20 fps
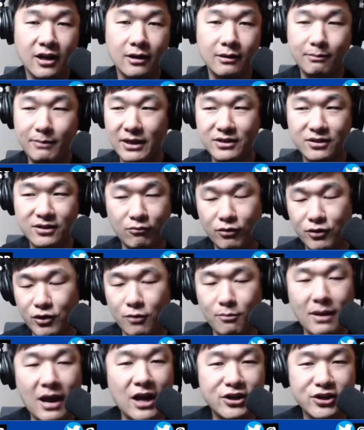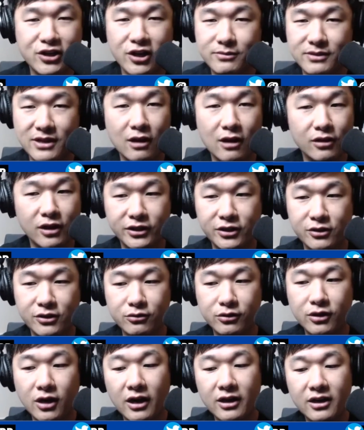based on what your matchups and how lucky you
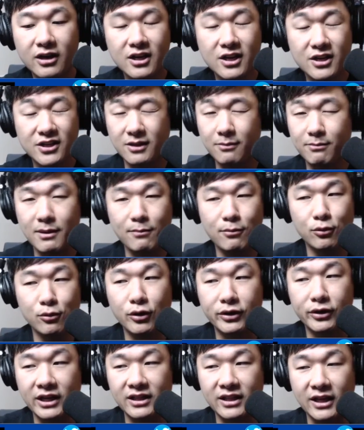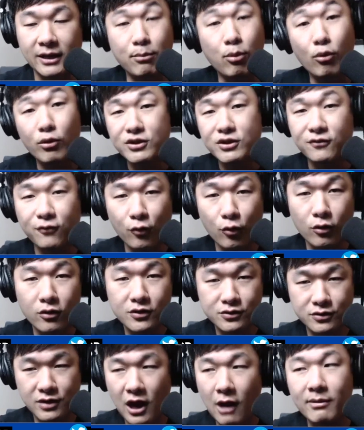got. Some people look at like points for,
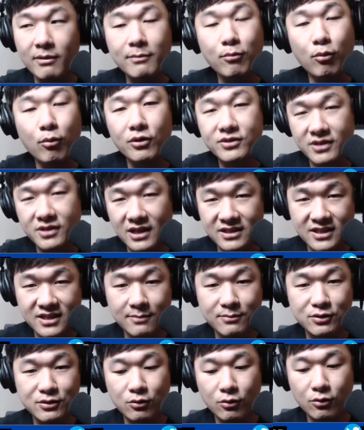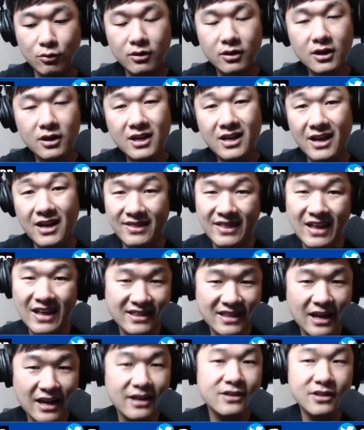so how many points did that team score, and
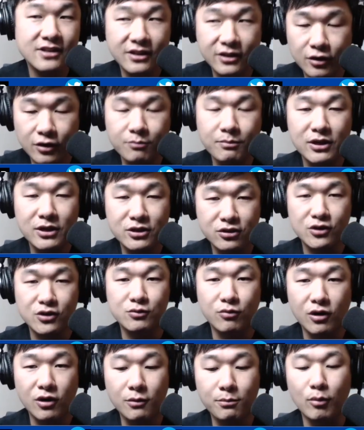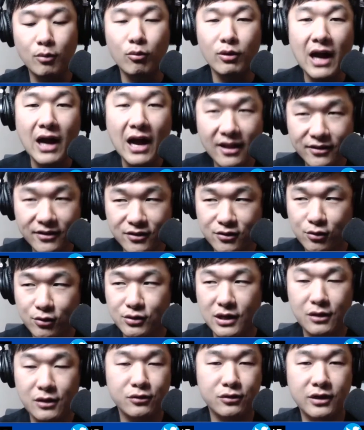that is a good measure as well. But what I like to do is
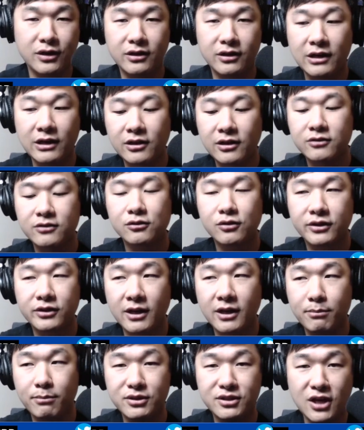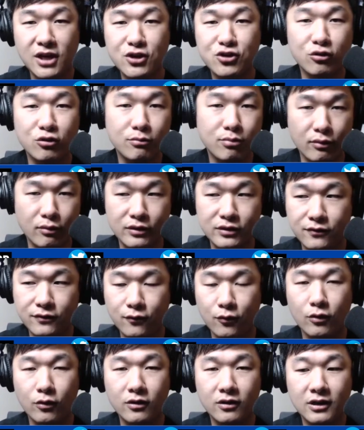I like to look at potential points
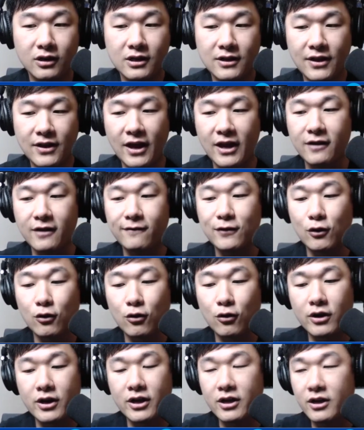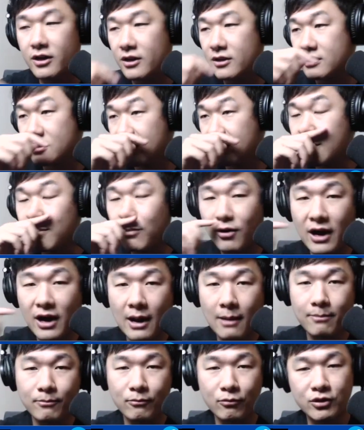for. And if you're in Sleeper
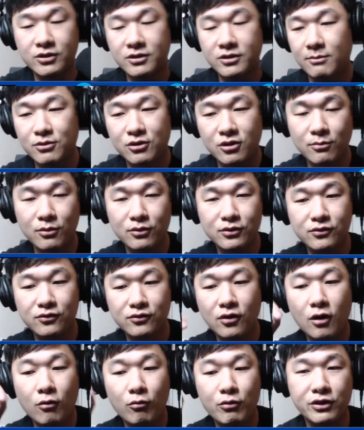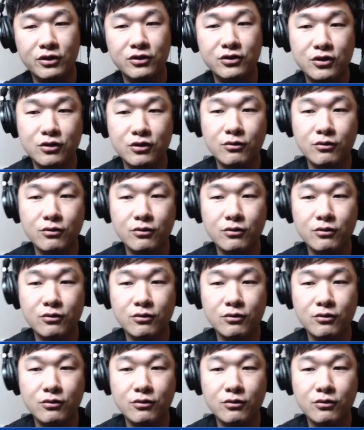app, which I'm sure most of you are, what you can do